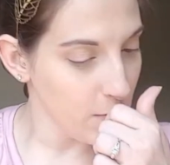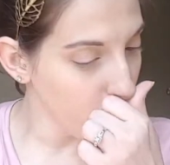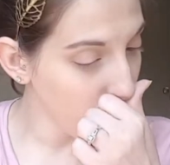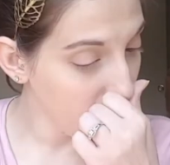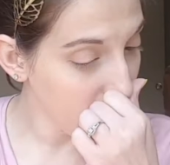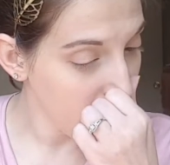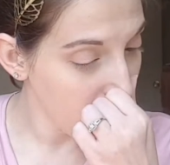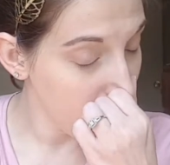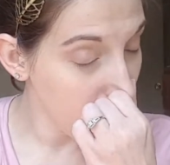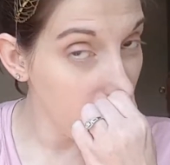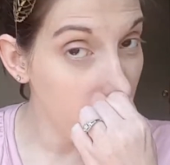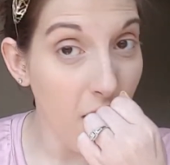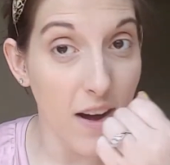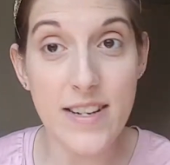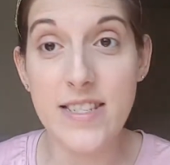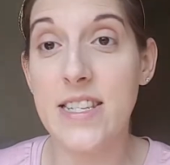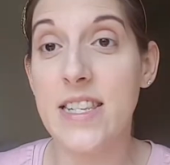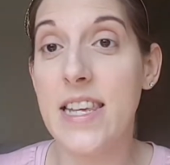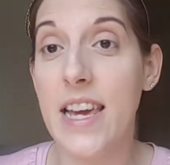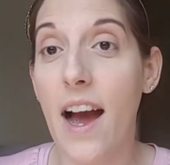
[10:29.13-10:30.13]
we're gonna move
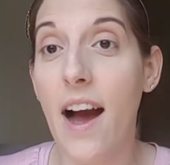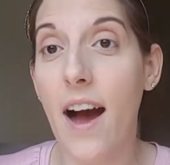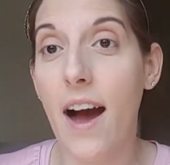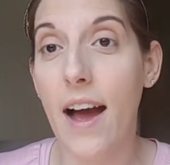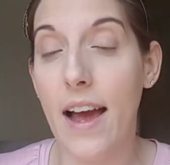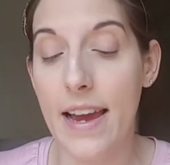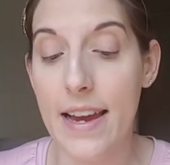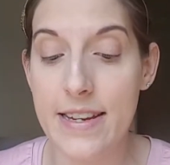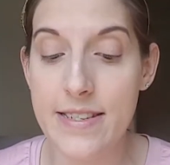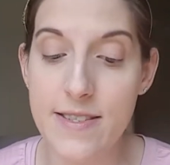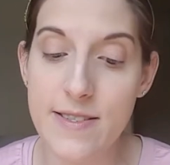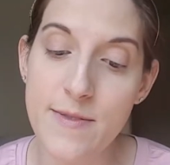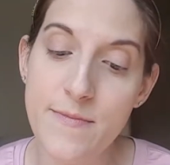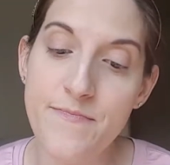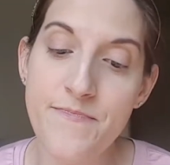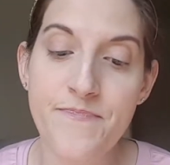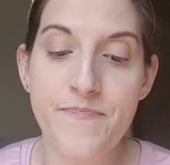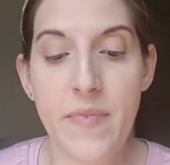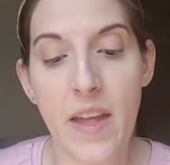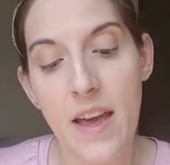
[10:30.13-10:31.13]
on to the eyes.
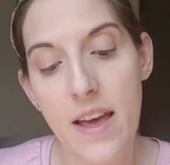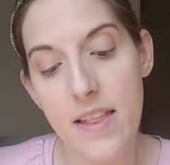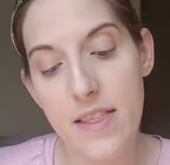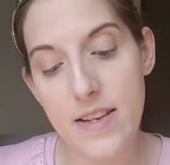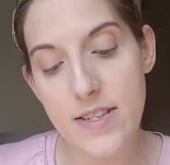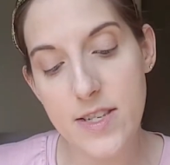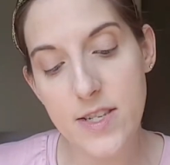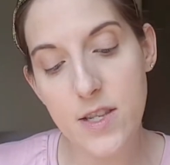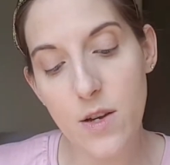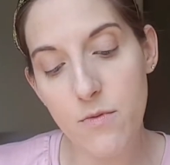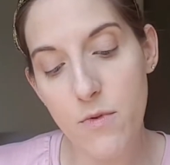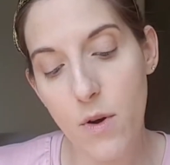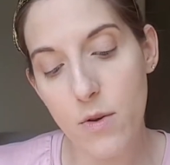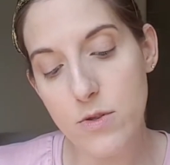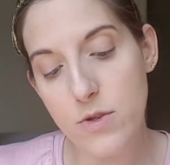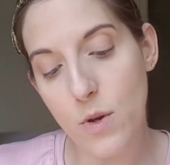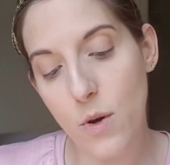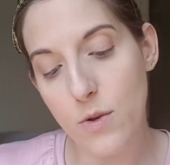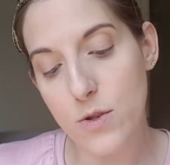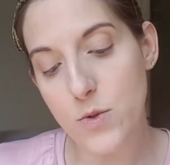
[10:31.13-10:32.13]
This is the
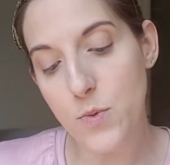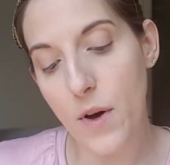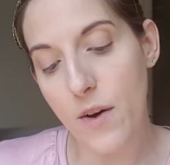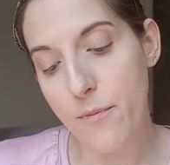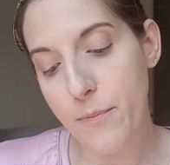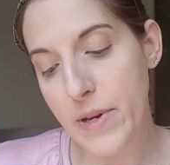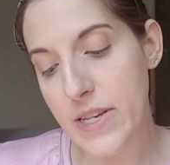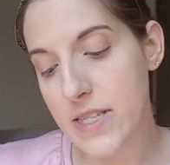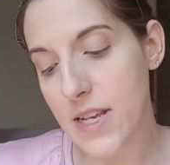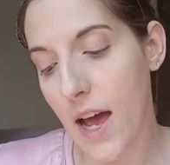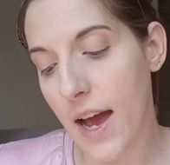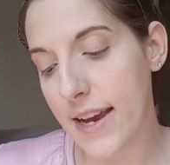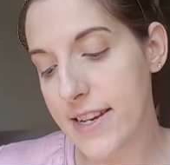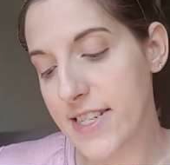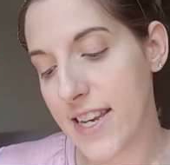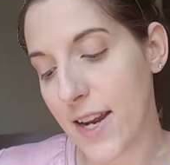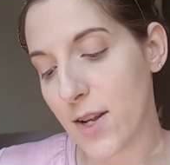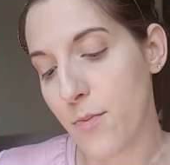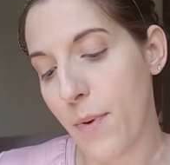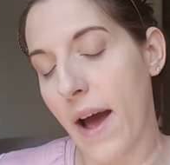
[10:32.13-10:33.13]
Rose Gold 12-piece
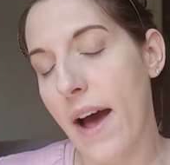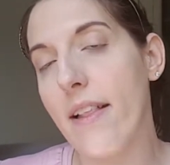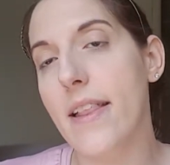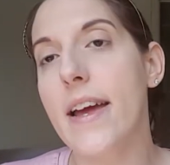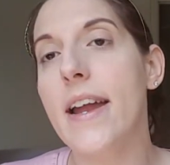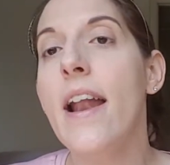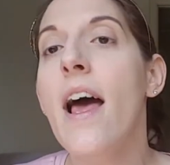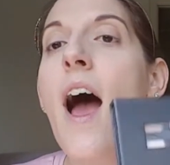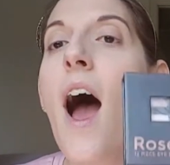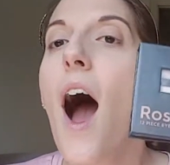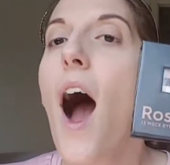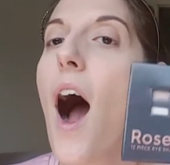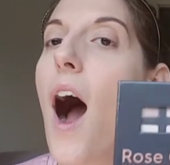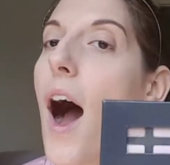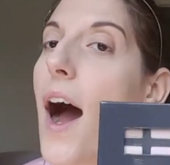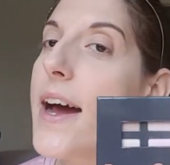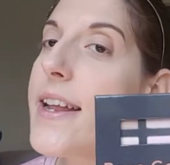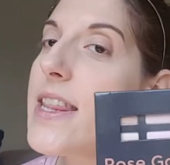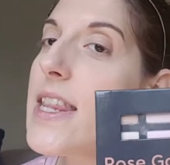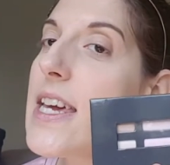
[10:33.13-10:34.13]
eyeshadow palette.
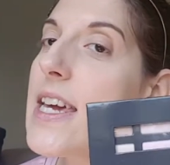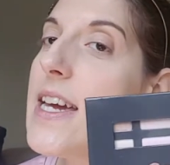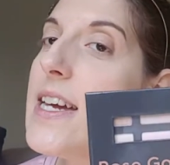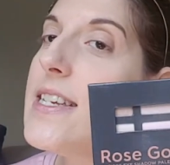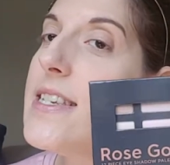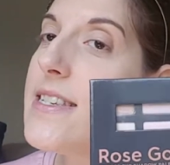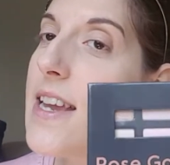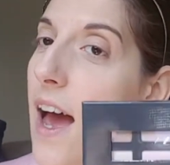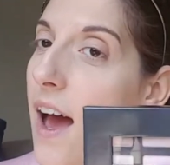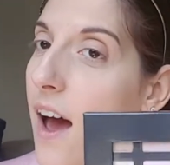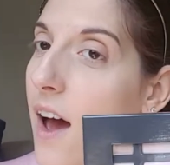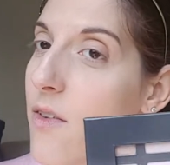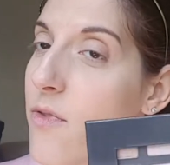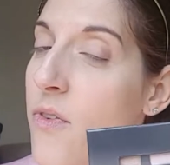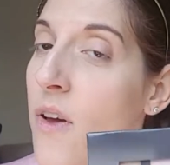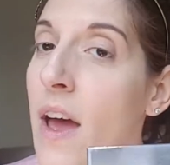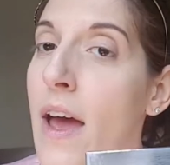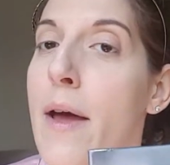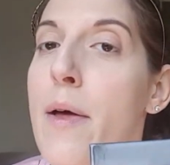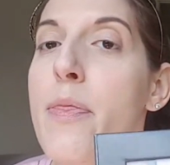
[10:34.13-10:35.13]
Oddly enough,
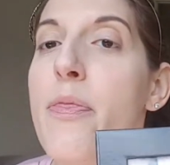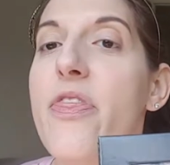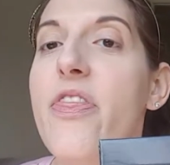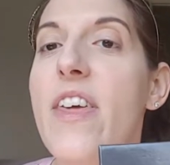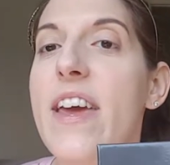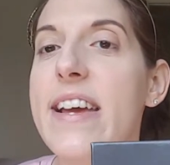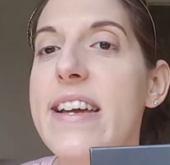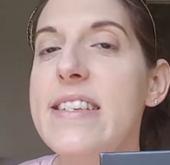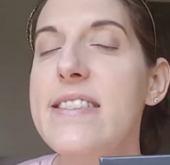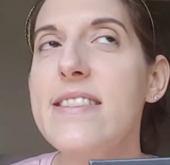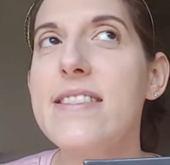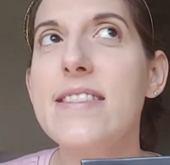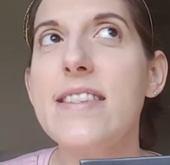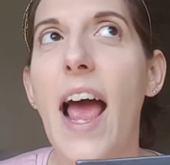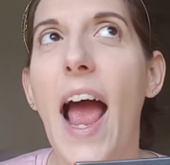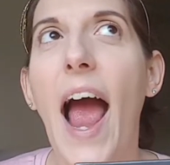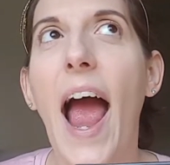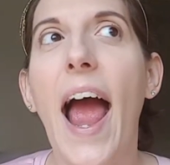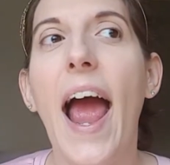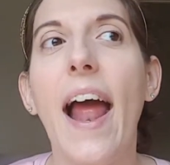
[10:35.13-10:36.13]
this,
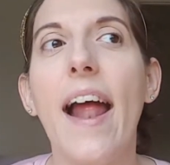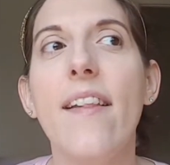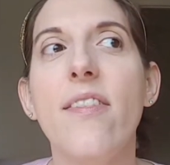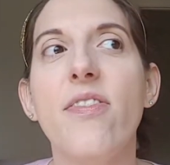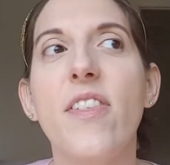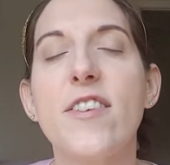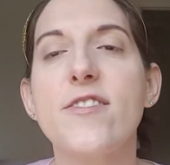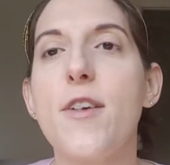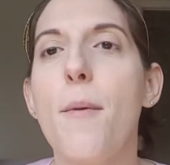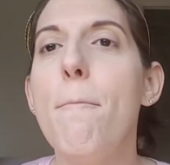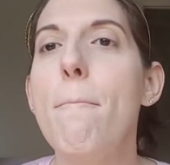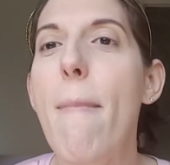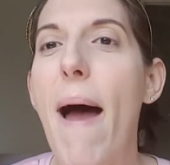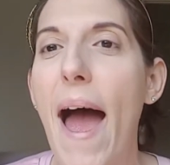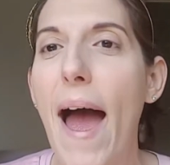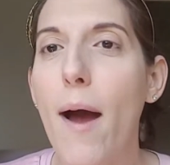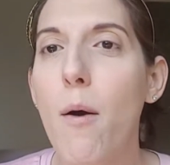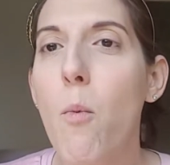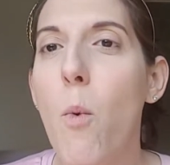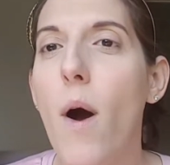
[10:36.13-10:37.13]
and there's a
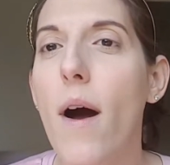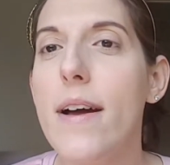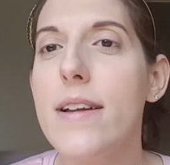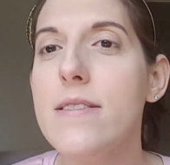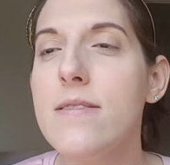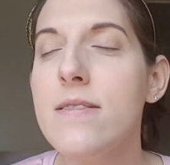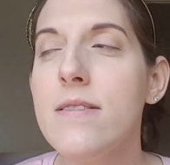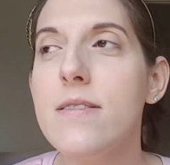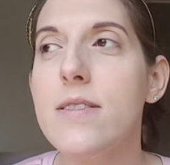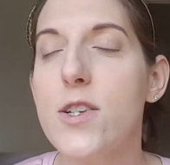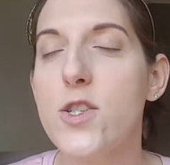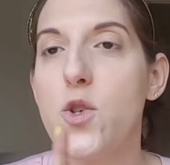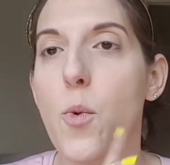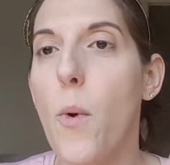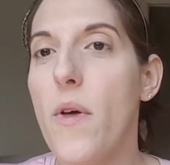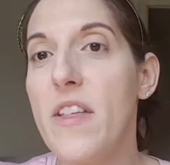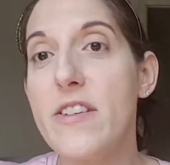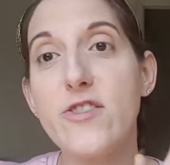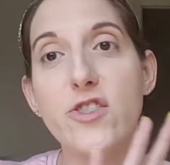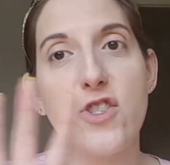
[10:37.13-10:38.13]
matte one, there's a
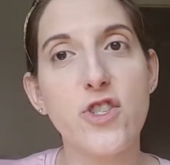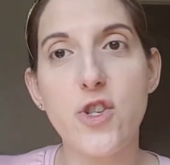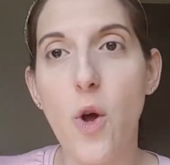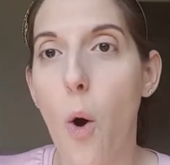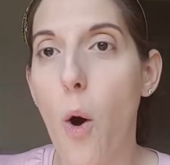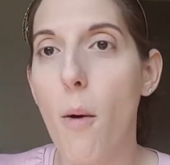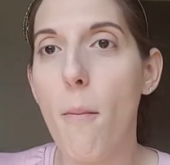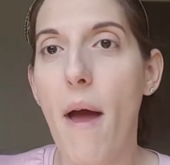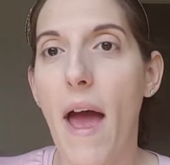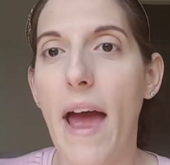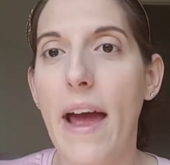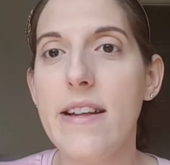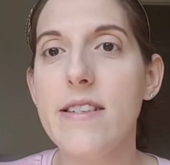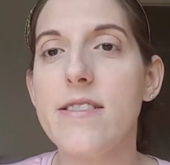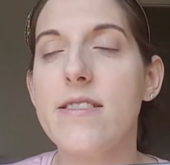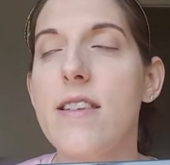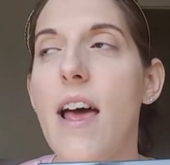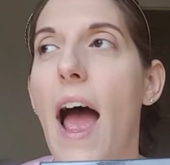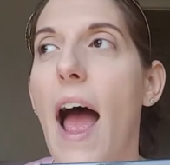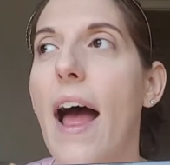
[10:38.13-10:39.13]
one that's just all
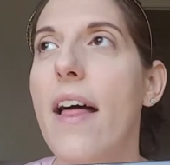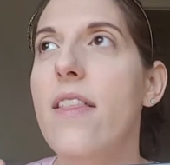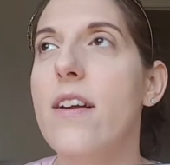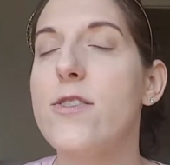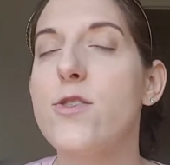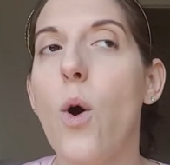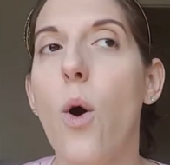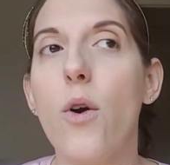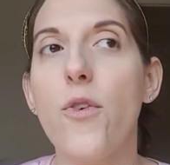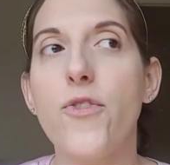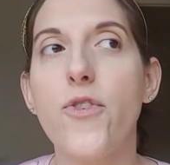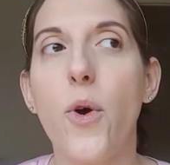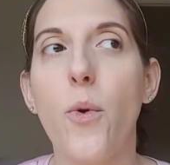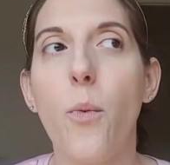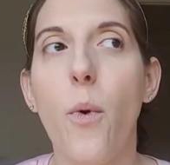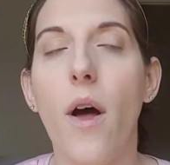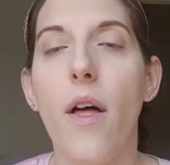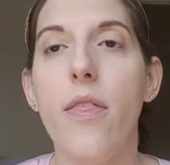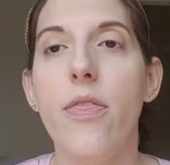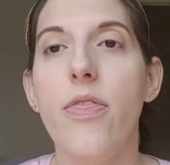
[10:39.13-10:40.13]
mattes, and there's also
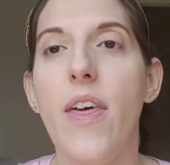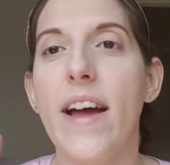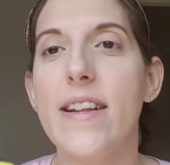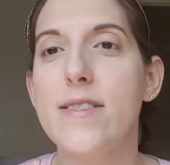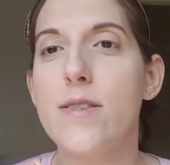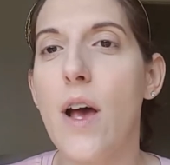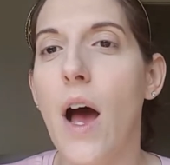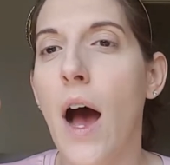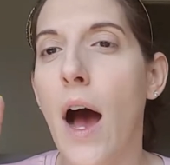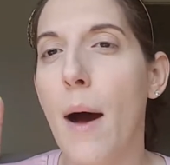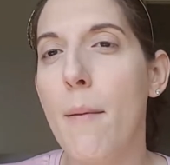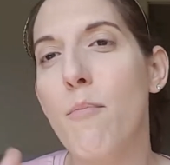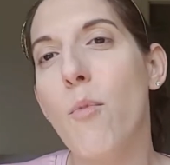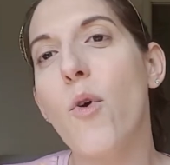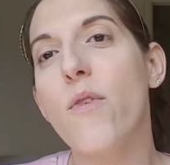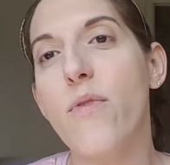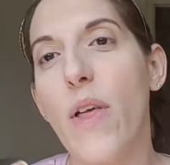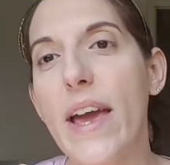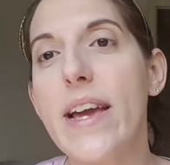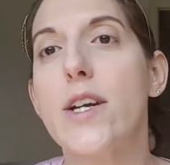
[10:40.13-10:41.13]
one that's more
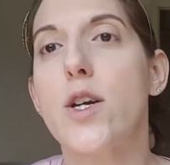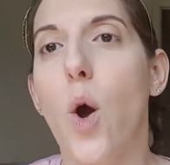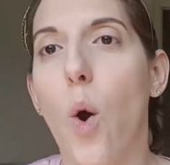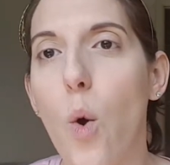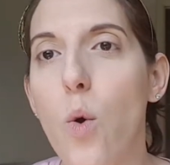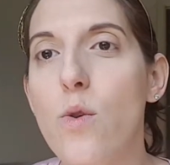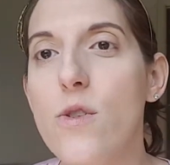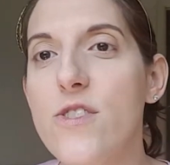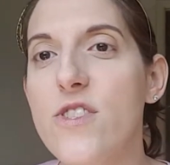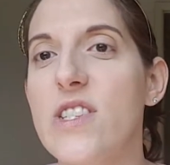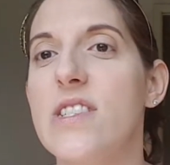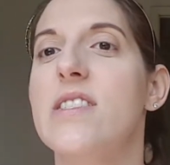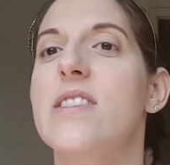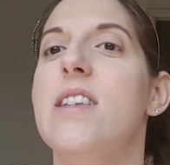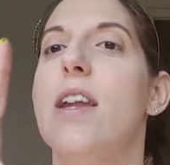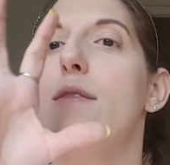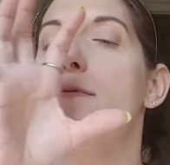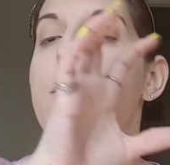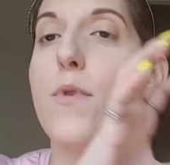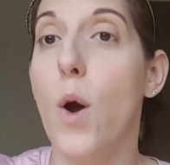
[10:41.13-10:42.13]
of like golds
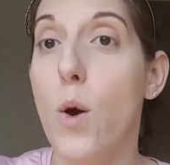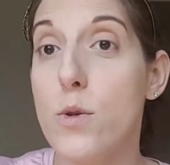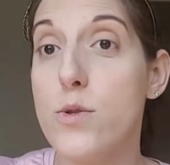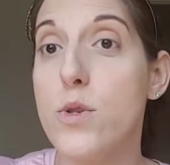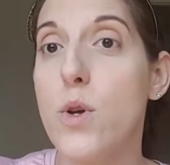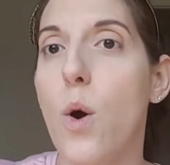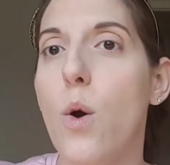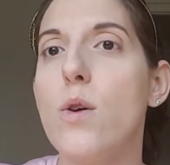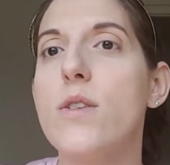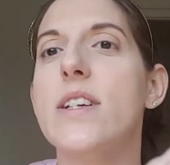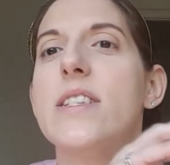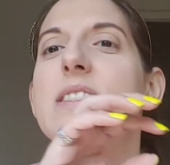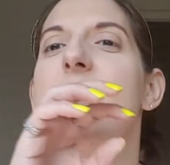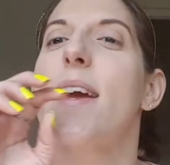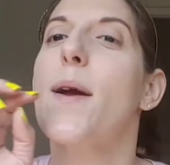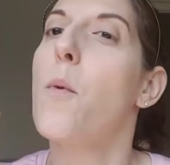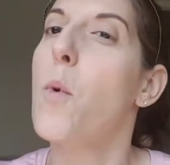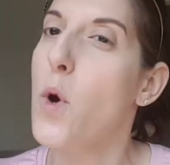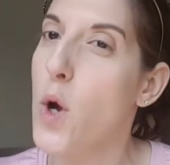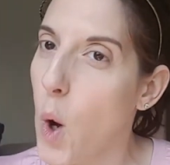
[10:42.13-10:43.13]
instead of rose gold, it's like